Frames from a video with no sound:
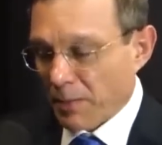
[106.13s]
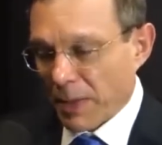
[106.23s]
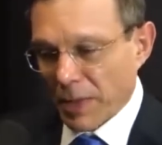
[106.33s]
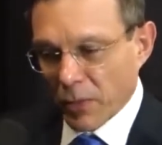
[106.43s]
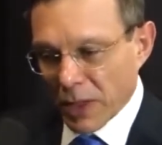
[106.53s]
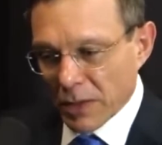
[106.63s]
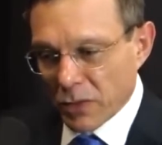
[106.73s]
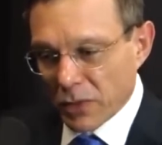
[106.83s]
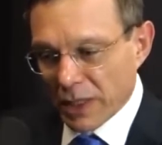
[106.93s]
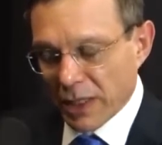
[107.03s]
people willing
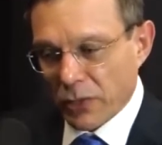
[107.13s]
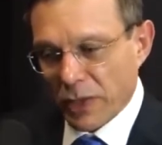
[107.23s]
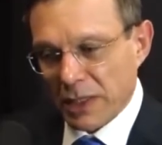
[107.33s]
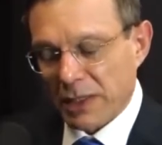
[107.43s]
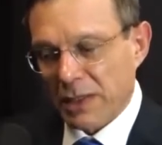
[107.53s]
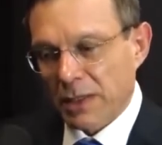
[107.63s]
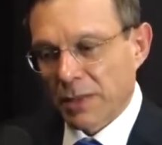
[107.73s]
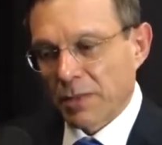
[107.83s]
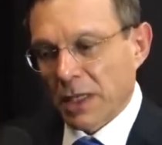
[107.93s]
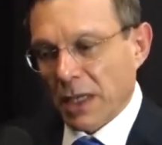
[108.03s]
to take risks,
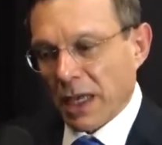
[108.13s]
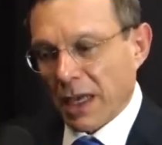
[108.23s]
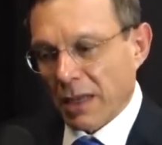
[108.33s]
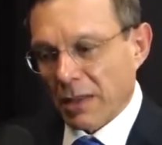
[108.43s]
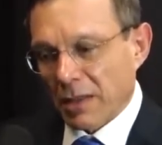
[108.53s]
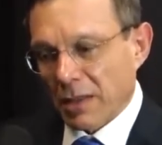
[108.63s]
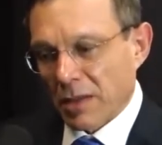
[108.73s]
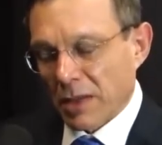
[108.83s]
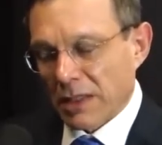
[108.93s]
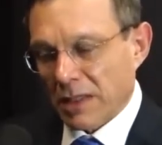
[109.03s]
and
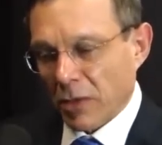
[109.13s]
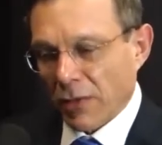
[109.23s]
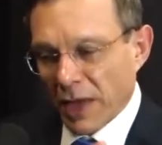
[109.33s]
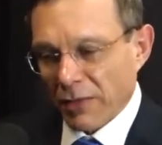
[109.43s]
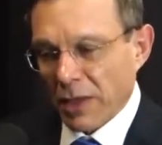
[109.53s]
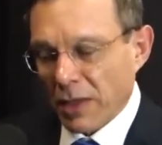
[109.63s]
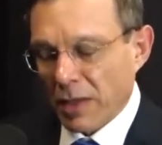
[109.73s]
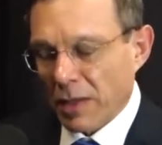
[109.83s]
instead of having